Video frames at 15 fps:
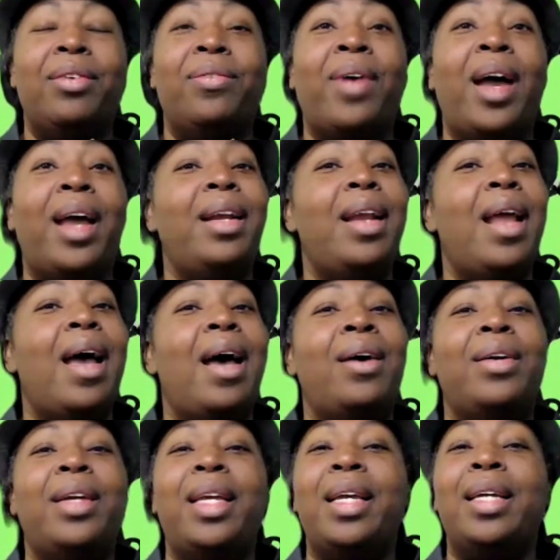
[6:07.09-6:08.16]
Right
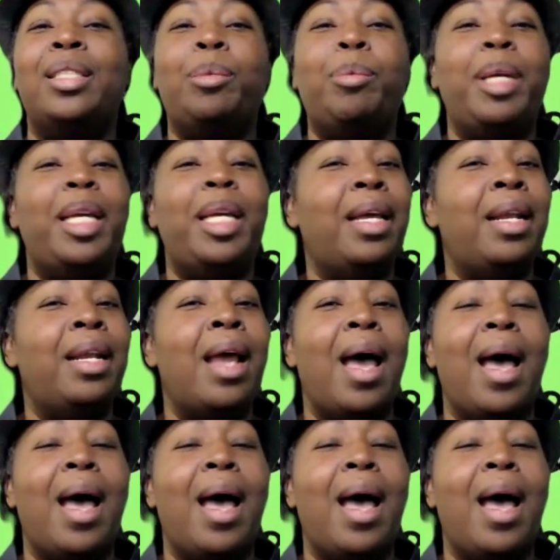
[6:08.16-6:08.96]
now, ESPN